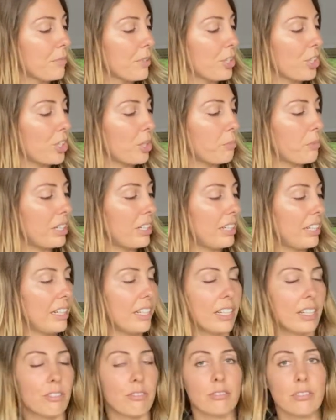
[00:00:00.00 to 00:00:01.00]
humidity
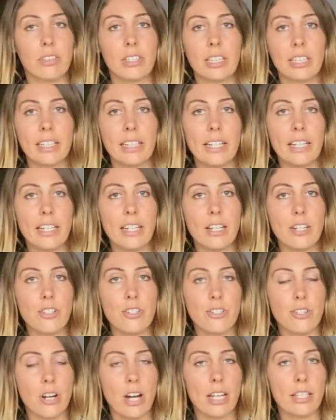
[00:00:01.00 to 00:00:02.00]
can really
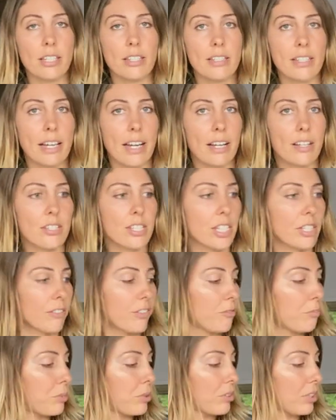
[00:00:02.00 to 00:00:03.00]
dry this out, so
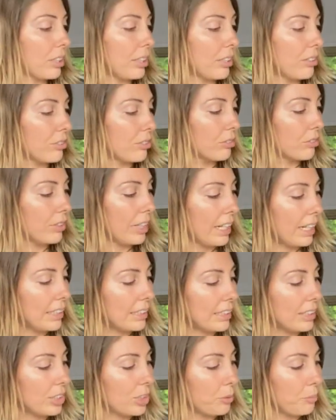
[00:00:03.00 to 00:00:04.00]
I've put a little
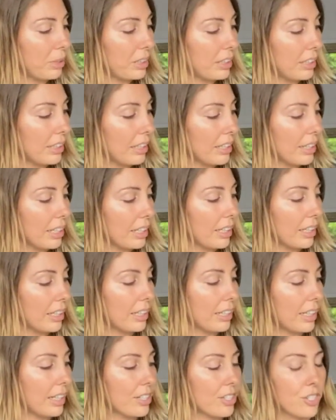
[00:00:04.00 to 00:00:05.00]
anti-humidity thing
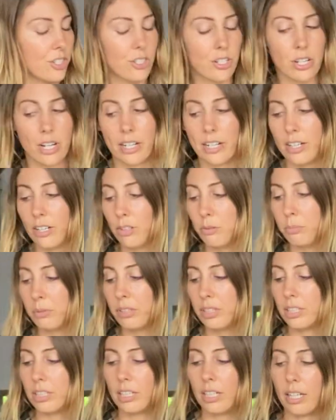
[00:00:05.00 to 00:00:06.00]
in there to try and help
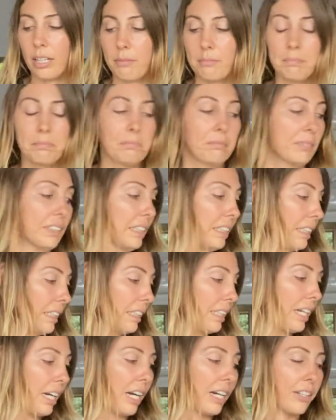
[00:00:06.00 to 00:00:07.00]
it.
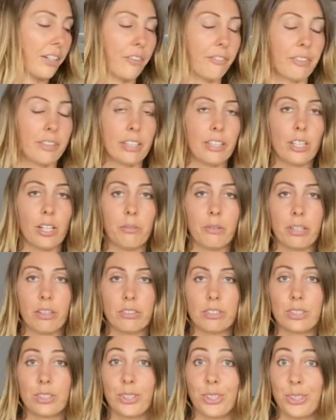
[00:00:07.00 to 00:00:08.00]
I don't really know what
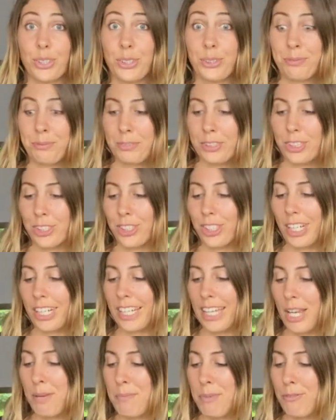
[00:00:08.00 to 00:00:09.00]
else to do to try and
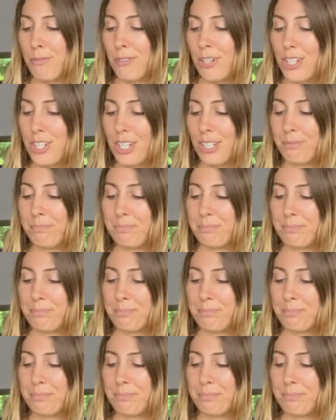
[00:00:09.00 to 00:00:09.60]
keep it fresher.